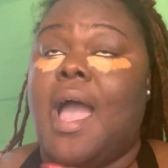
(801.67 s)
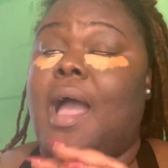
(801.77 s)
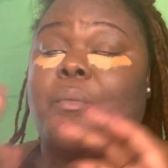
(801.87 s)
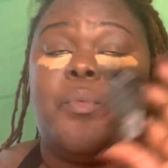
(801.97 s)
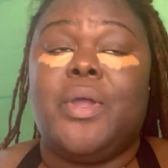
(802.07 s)

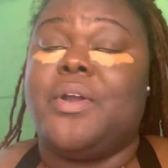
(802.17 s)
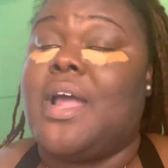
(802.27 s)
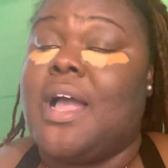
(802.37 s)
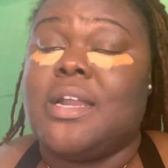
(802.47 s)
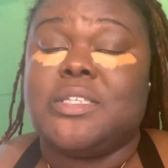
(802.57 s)
we're
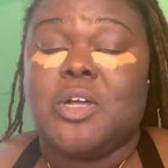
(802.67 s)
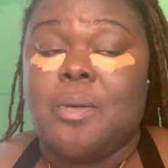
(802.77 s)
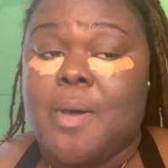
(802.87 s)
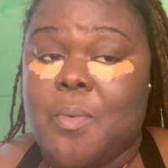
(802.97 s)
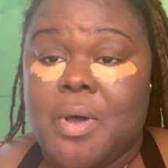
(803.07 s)
not going to talk
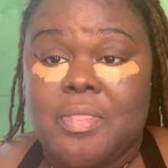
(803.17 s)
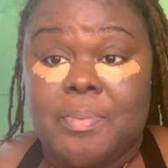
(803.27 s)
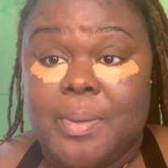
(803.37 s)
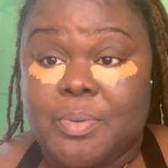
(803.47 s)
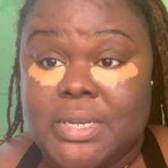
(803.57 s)
about what other
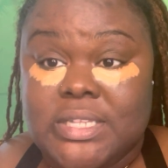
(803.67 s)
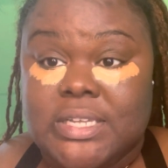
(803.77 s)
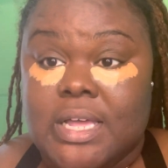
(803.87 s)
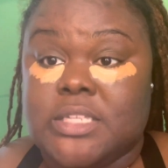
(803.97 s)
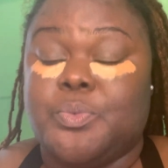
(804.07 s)
people did
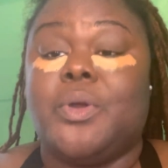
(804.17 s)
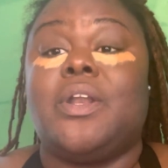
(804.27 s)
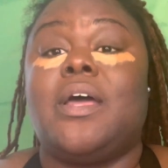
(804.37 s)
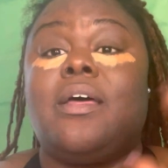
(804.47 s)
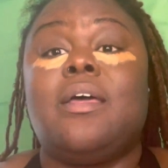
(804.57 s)
to us. We're going
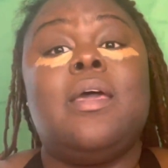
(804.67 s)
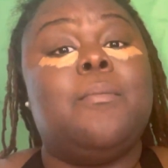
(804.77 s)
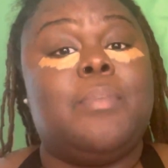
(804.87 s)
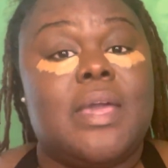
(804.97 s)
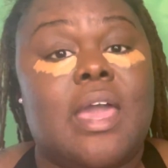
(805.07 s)
to
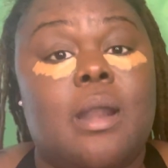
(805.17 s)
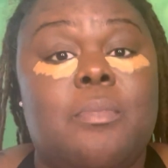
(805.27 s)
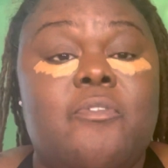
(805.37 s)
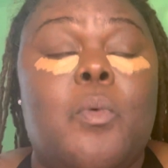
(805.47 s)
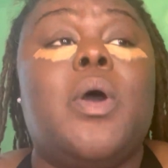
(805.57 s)
be
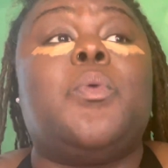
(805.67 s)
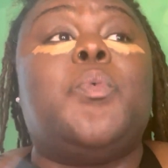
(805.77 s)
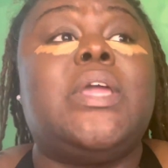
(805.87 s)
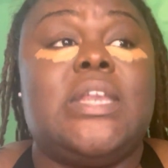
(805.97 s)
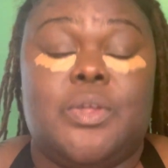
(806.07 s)
accountable for what
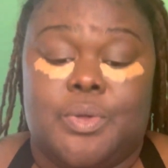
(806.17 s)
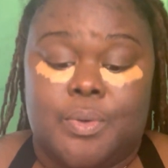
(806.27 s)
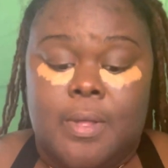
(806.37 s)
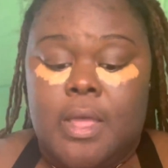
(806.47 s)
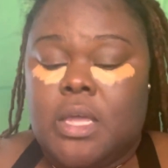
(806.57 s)
we
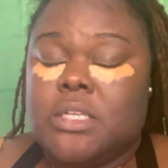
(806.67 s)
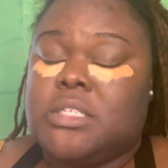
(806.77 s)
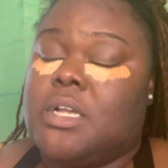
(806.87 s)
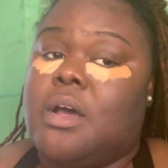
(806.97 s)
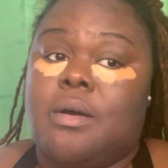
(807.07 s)
do.
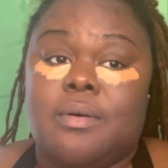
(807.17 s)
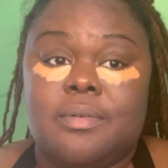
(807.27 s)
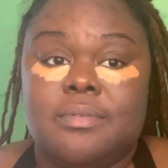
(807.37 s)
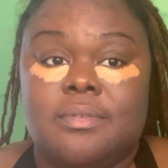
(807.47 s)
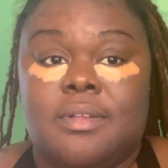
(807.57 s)

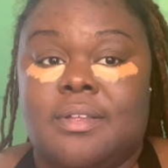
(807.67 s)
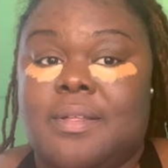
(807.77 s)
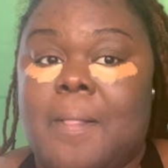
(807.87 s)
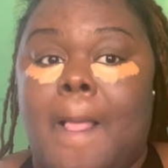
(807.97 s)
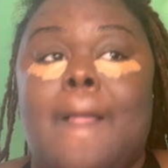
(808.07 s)
So
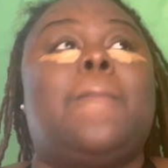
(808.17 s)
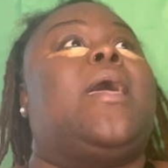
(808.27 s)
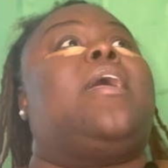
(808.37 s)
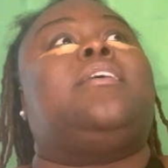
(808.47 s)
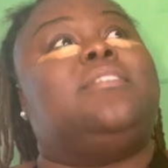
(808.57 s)

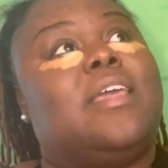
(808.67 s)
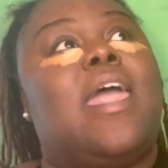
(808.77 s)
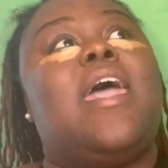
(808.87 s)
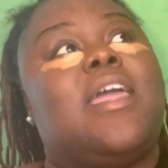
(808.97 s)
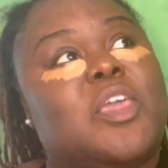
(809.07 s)
I'm
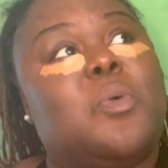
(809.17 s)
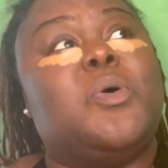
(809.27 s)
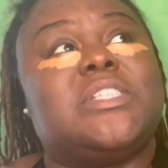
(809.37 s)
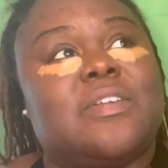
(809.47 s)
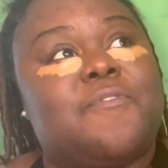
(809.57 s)
yeah, you
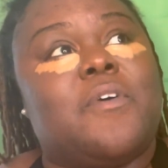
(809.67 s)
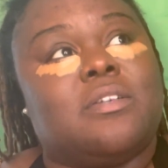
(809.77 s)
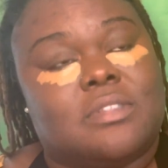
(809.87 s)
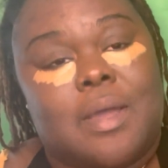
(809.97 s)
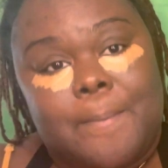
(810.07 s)
was a
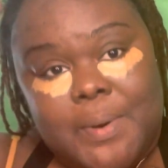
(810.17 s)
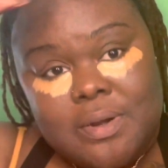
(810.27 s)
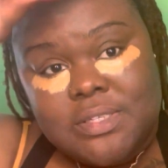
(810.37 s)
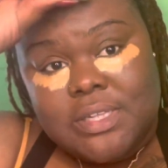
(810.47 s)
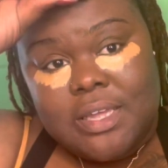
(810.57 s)
fucked up
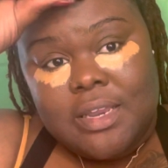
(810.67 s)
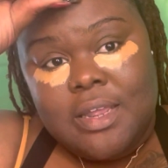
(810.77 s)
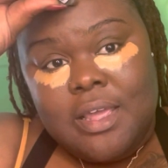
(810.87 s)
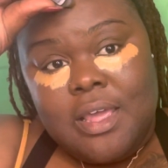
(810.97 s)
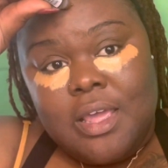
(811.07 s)
person.
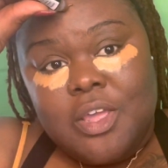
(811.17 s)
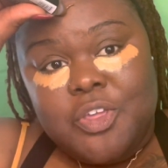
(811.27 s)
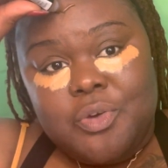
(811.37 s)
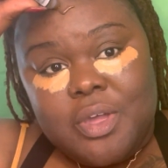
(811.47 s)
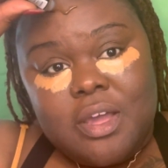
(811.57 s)

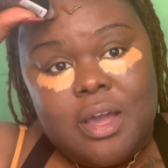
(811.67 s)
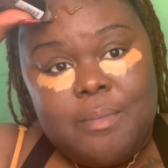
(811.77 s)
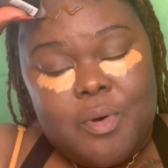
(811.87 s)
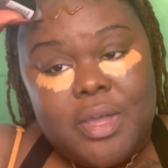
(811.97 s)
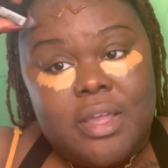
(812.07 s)
You can
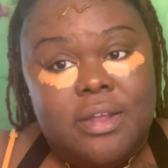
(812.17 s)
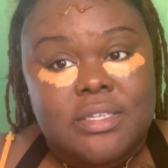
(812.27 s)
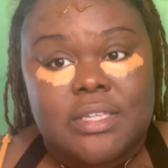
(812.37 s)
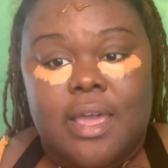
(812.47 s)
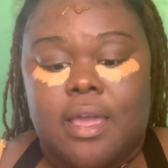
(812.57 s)
come on here and
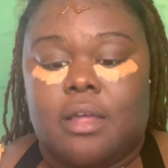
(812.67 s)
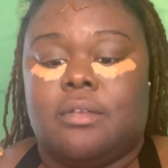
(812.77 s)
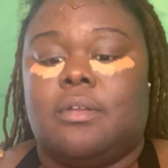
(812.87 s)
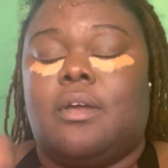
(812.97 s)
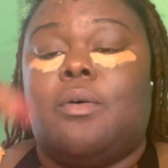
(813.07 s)
say,
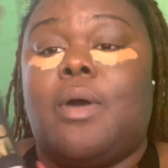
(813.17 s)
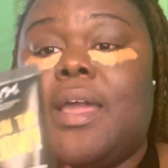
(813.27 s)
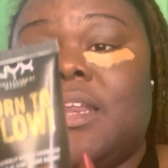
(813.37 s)
oh, I ain't